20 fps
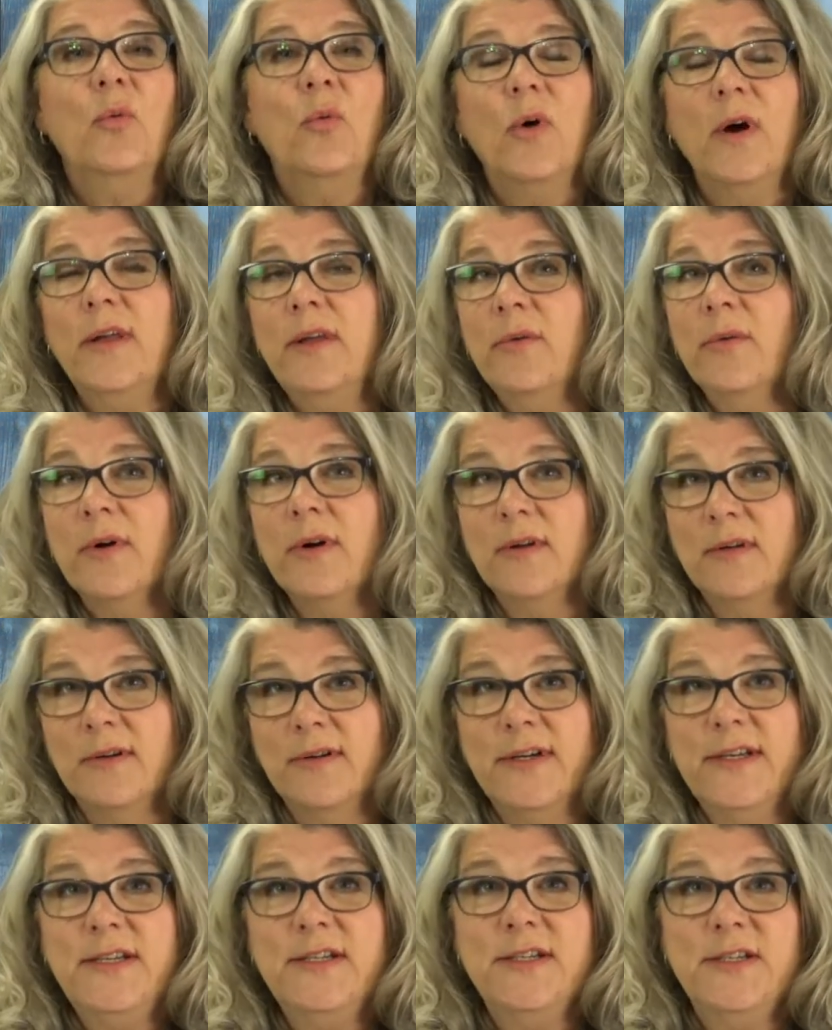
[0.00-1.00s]
what you are
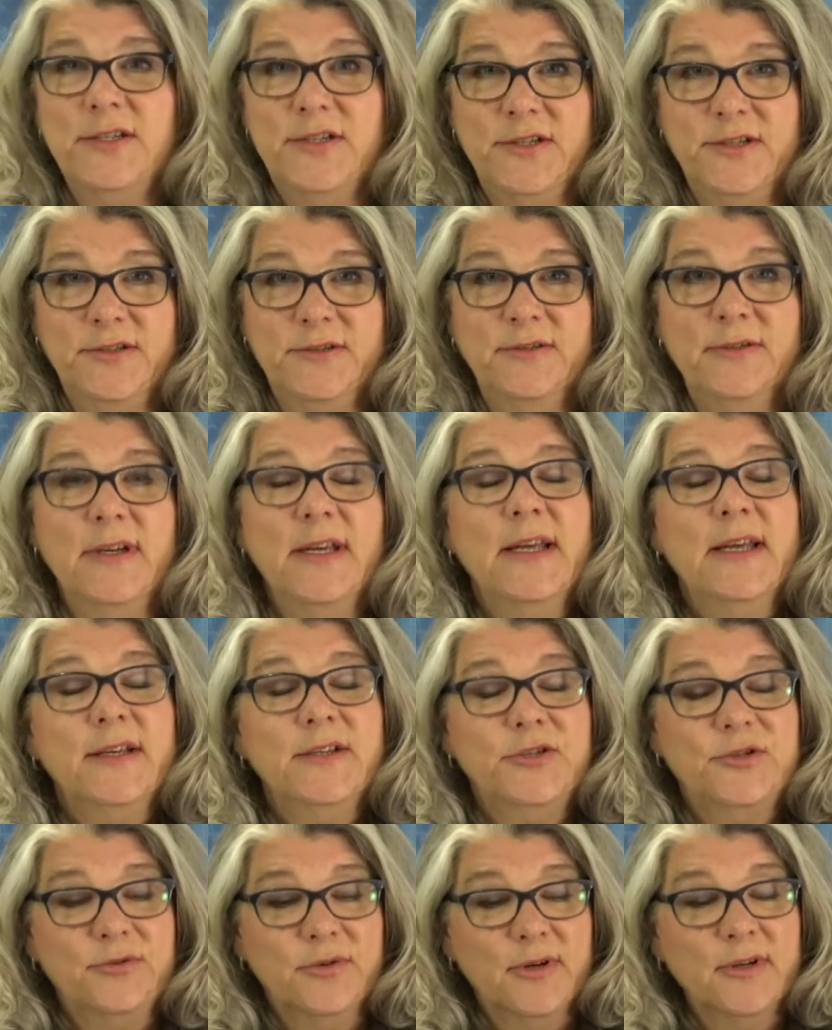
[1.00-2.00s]
learning to do
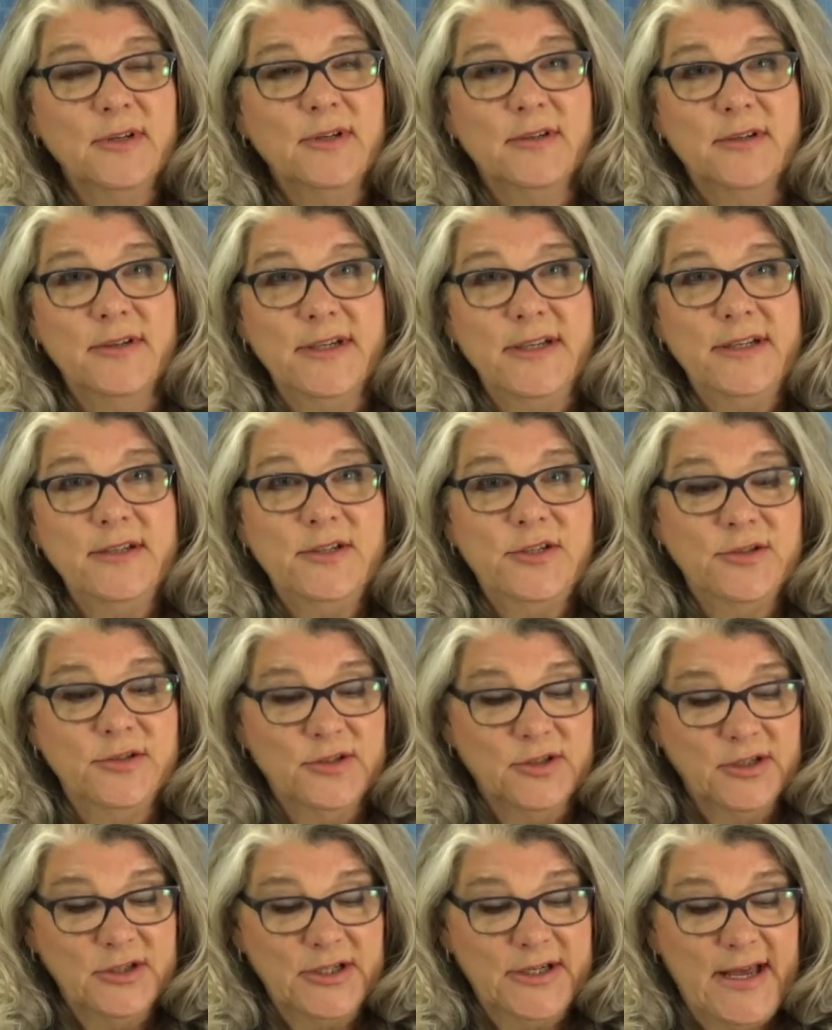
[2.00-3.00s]
is you are learning to
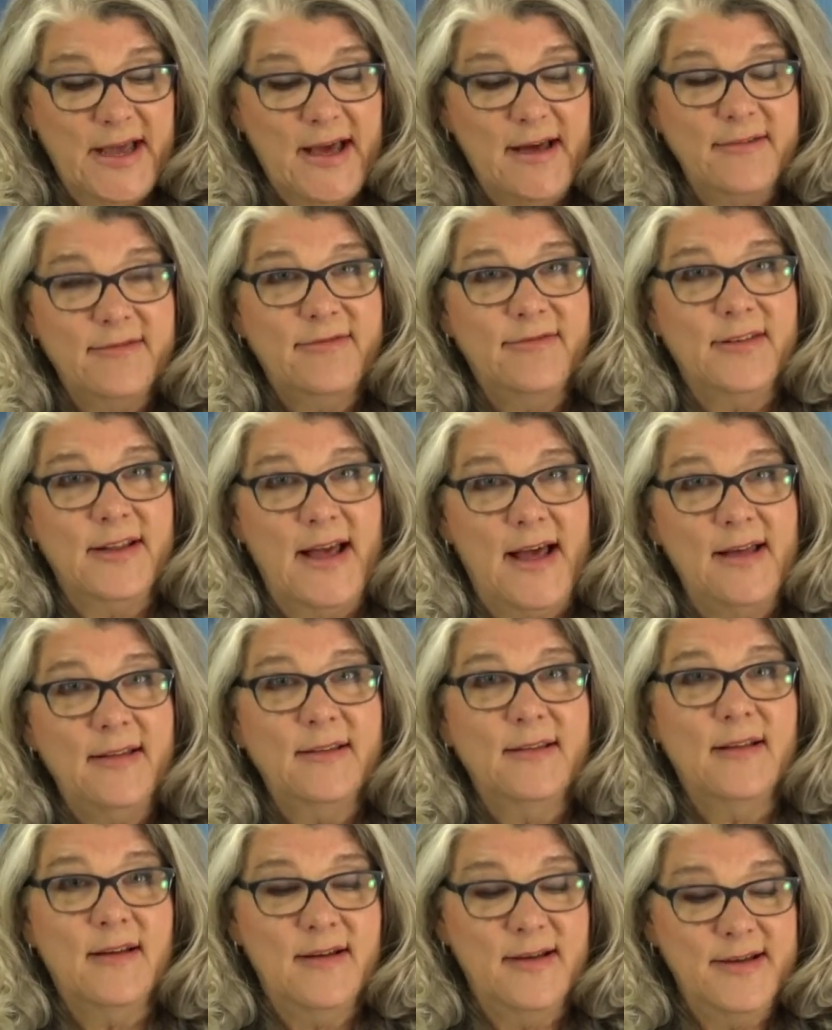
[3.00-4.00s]
look at flat
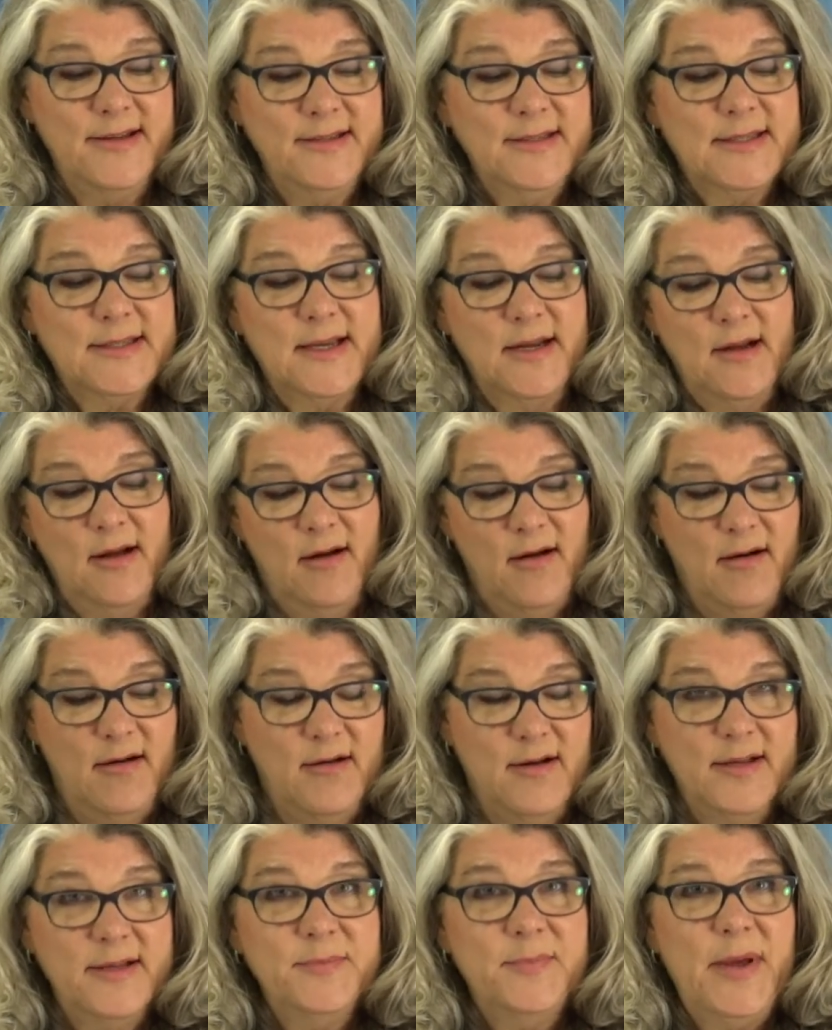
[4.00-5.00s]
lines
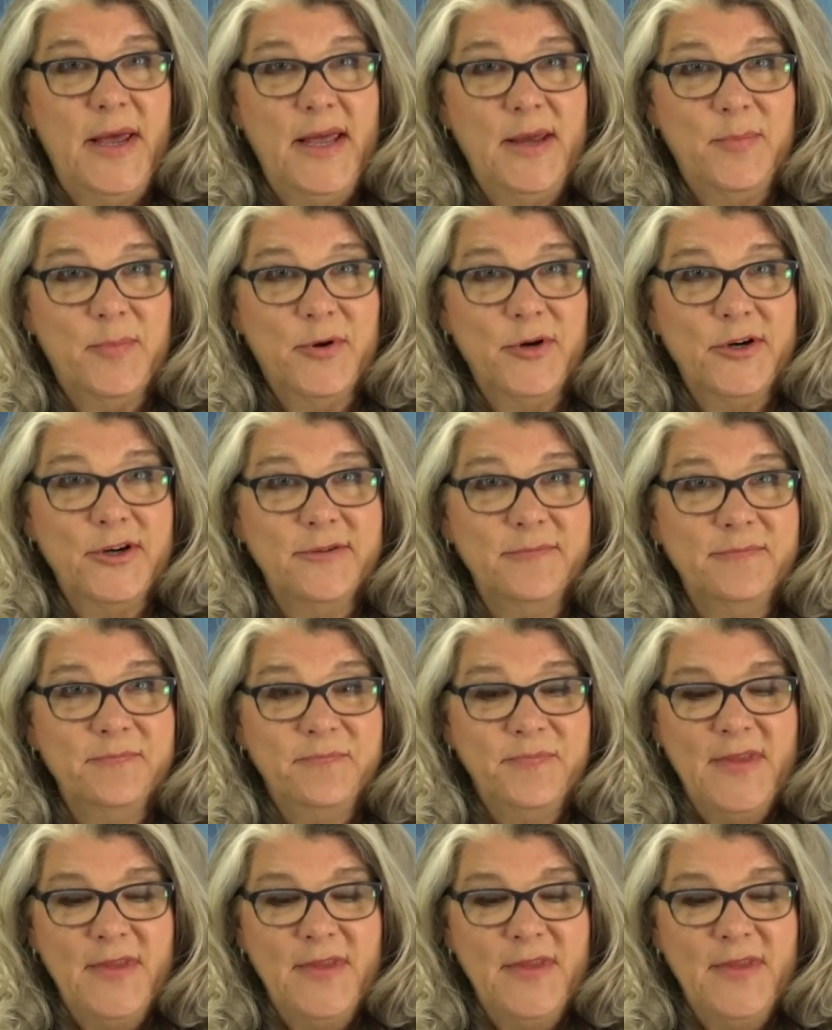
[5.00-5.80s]
on paper,